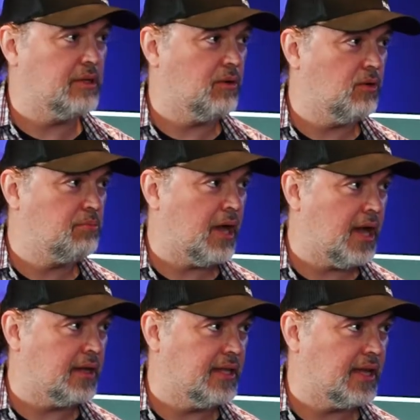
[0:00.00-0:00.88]
the old
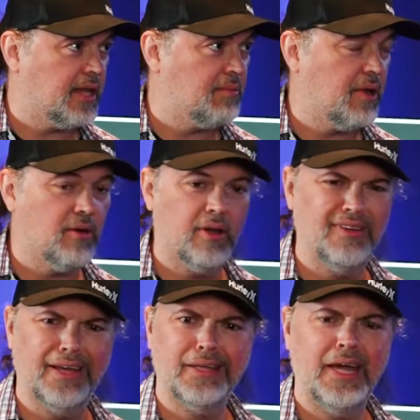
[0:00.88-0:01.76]
pod that came out
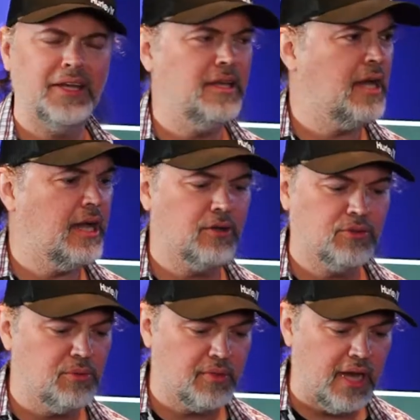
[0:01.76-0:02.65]
in 99 or
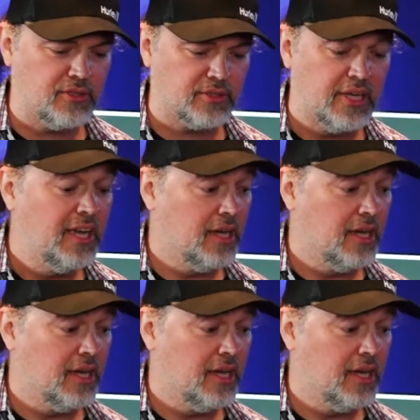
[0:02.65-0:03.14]
2000.